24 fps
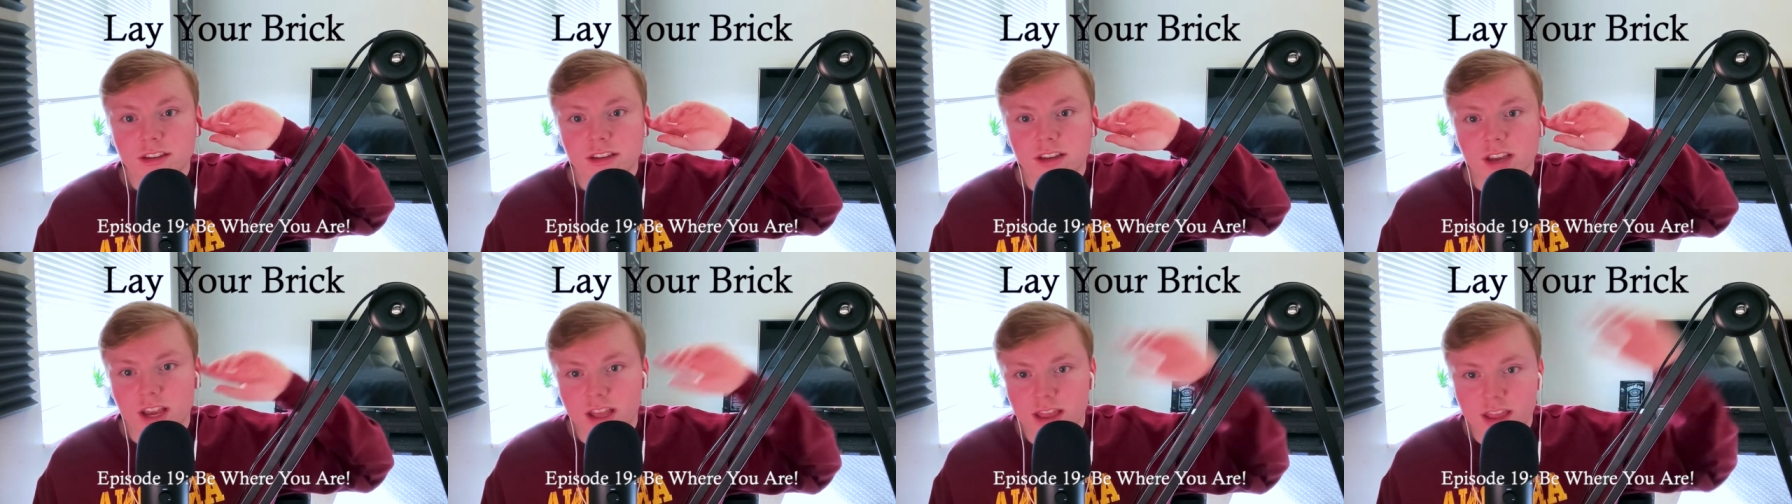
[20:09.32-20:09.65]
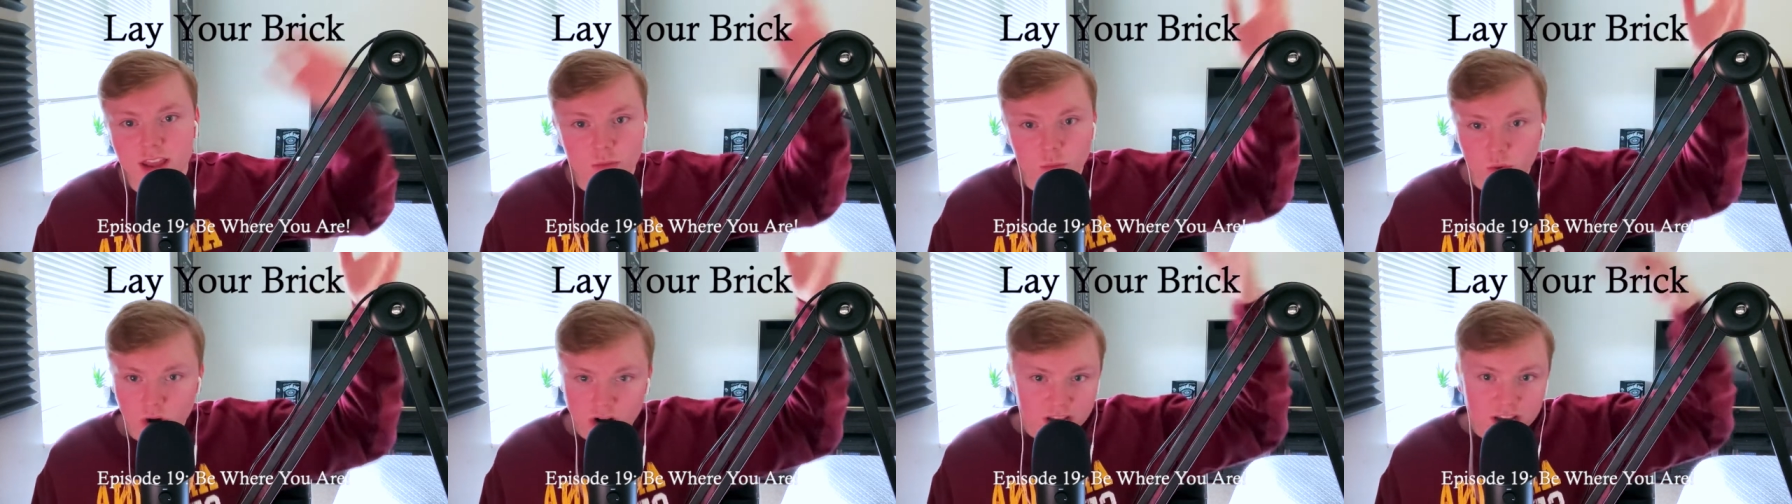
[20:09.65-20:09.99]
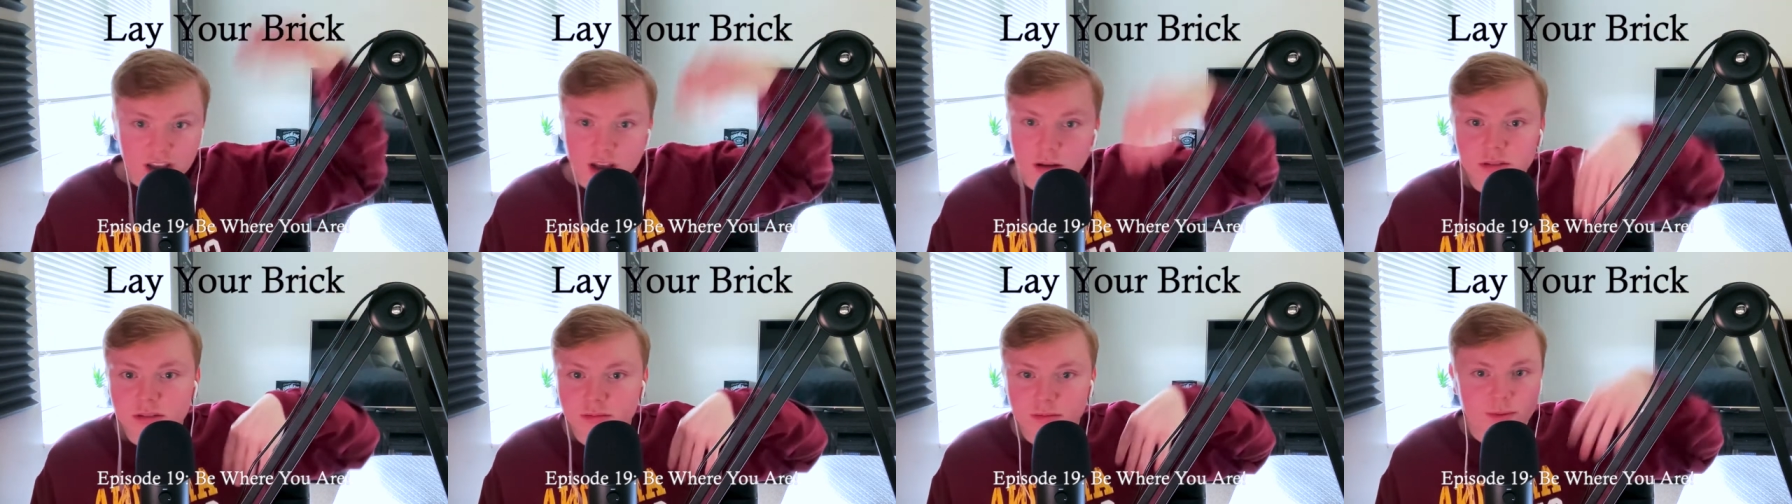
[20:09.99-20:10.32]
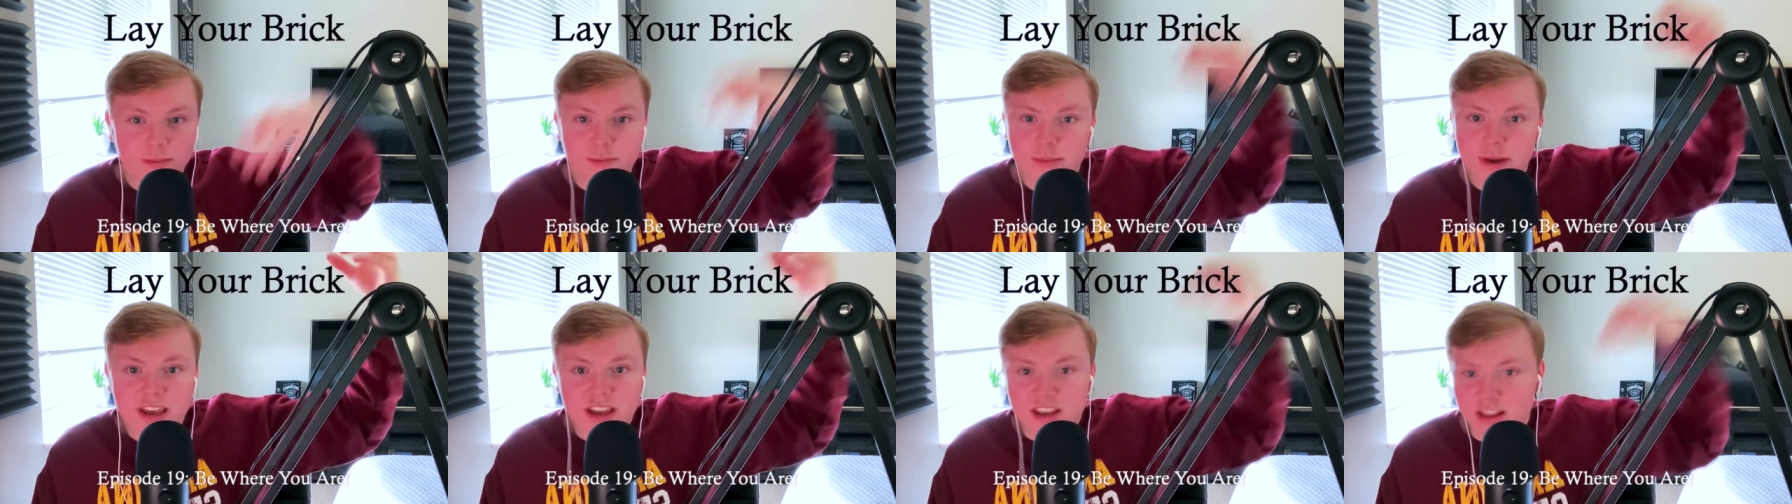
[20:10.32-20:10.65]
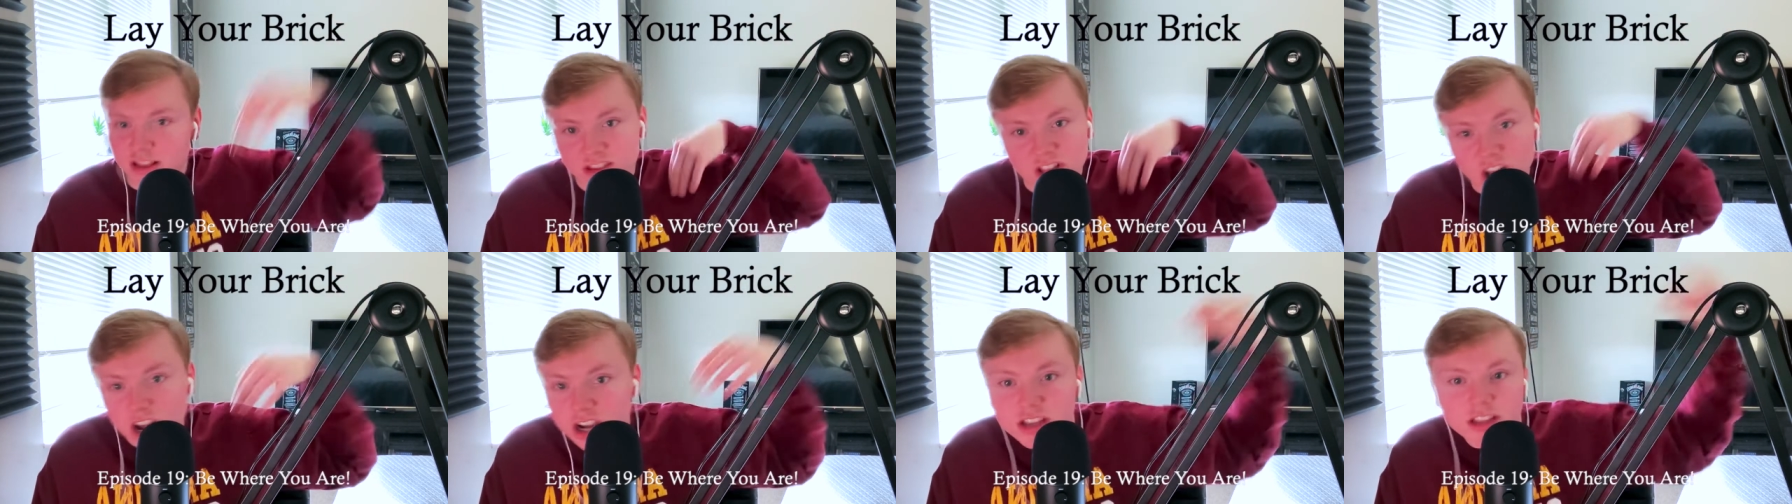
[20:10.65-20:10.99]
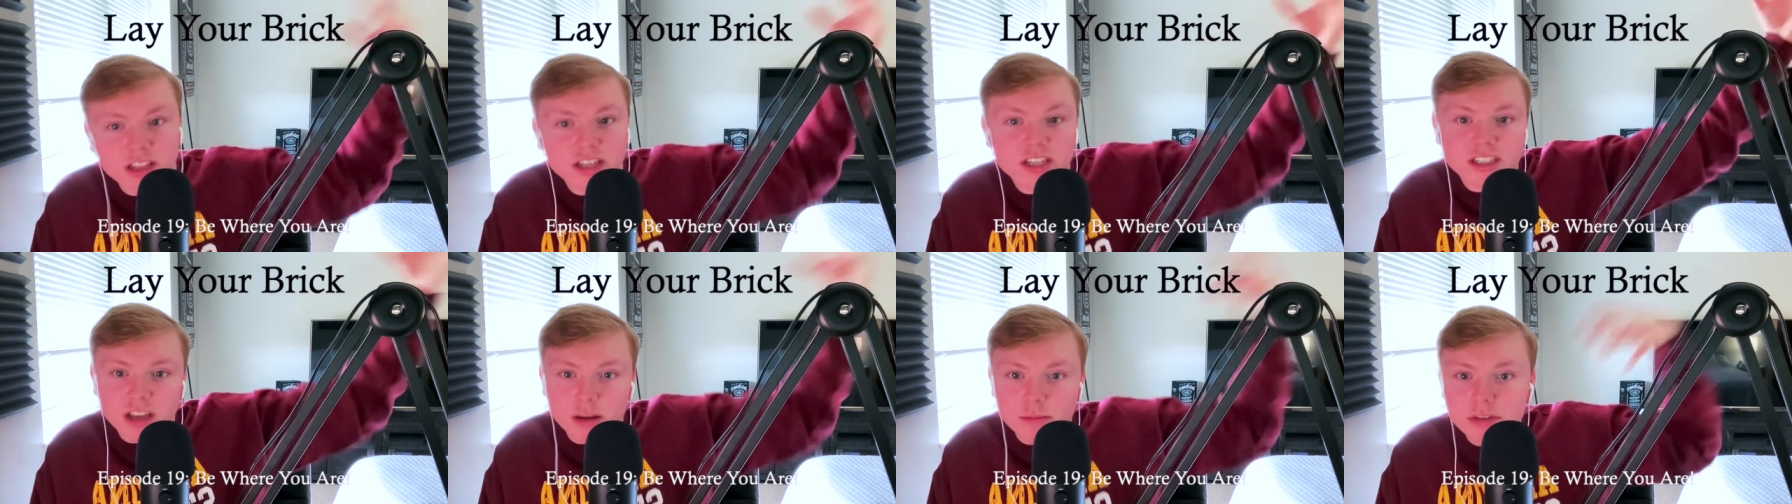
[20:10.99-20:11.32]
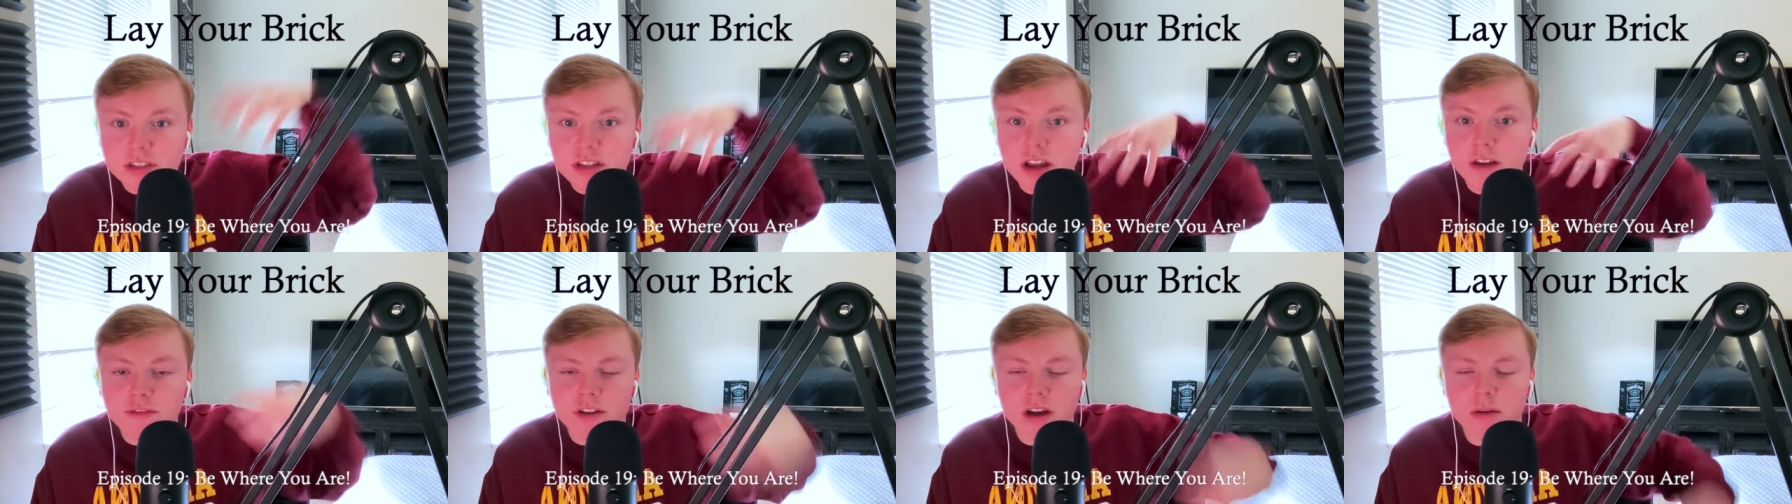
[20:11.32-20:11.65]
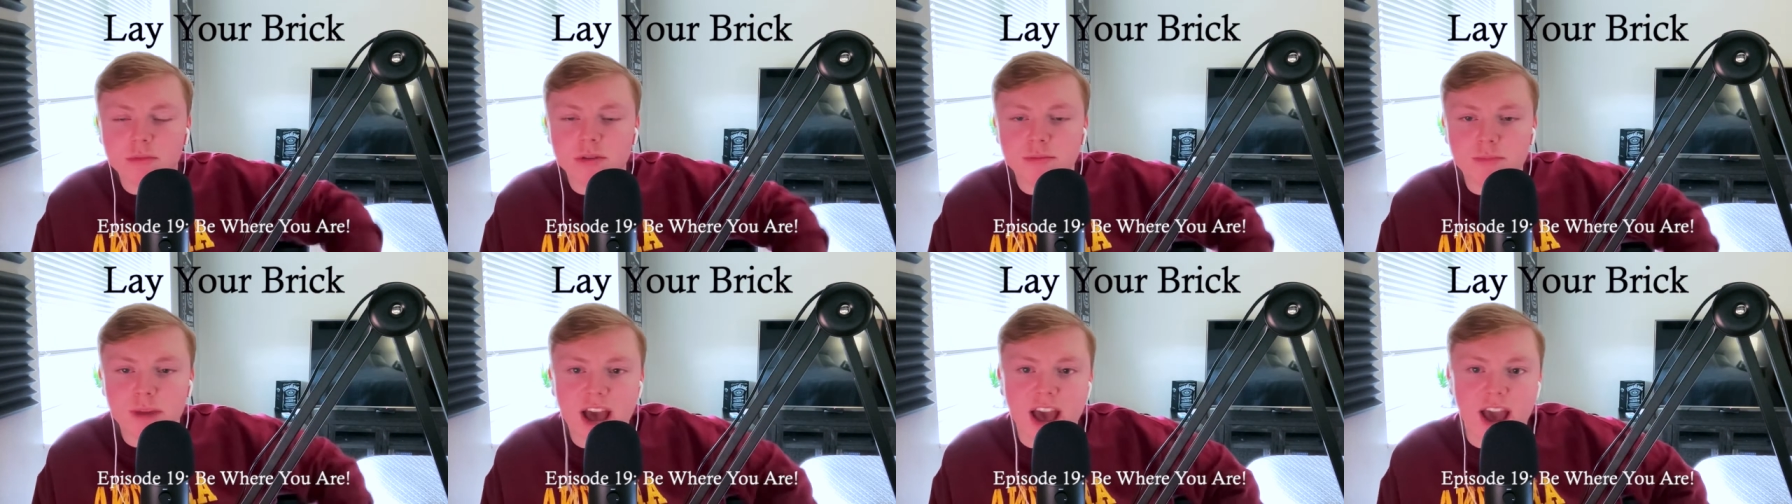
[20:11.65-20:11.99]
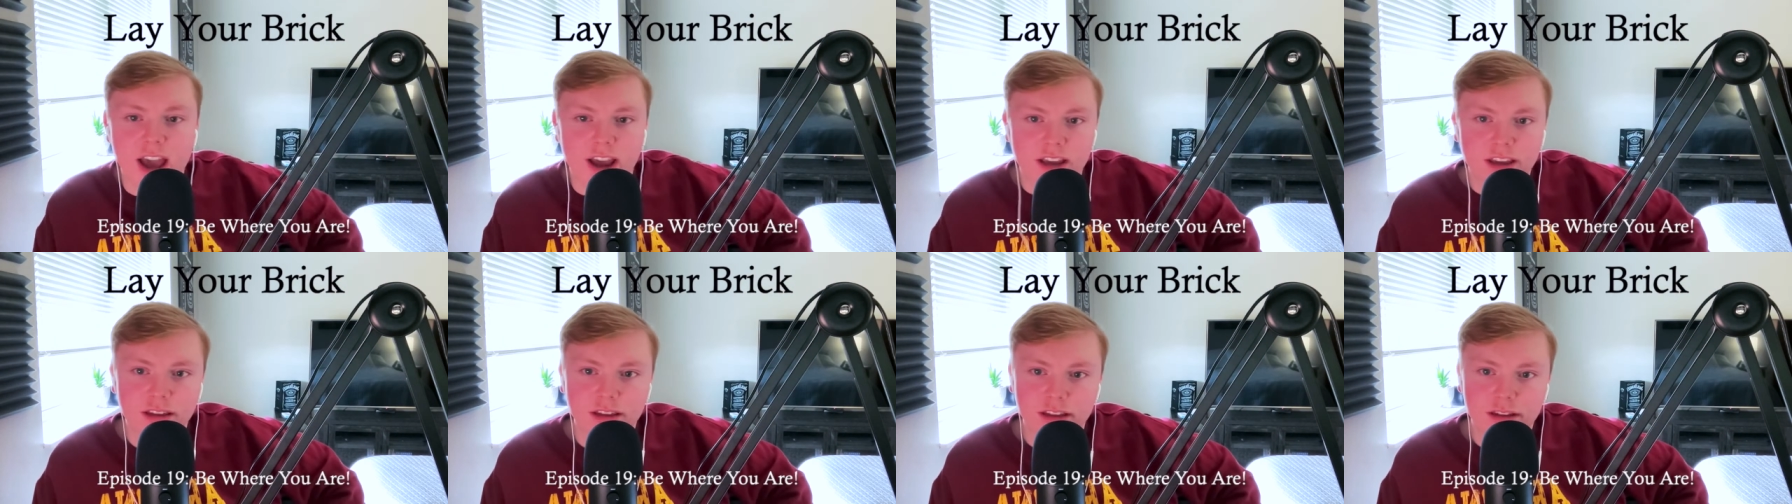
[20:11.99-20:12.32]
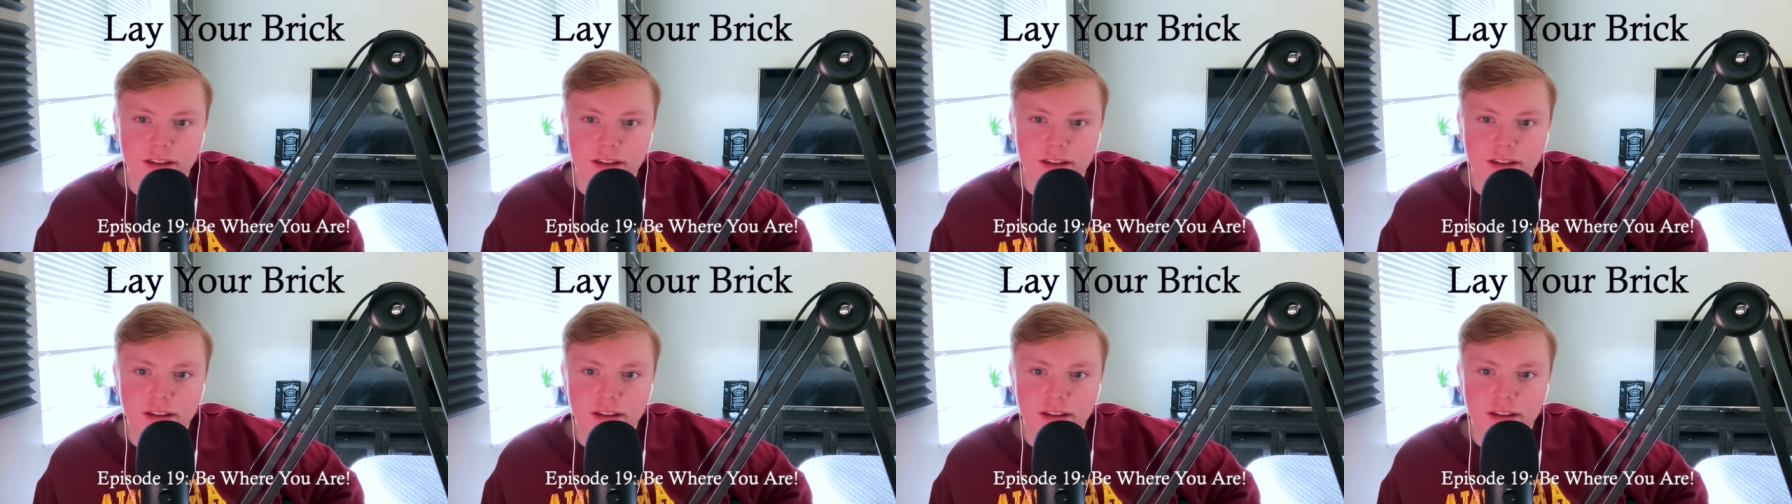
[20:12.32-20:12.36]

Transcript: And then when it comes, luckily, some stuff comes back.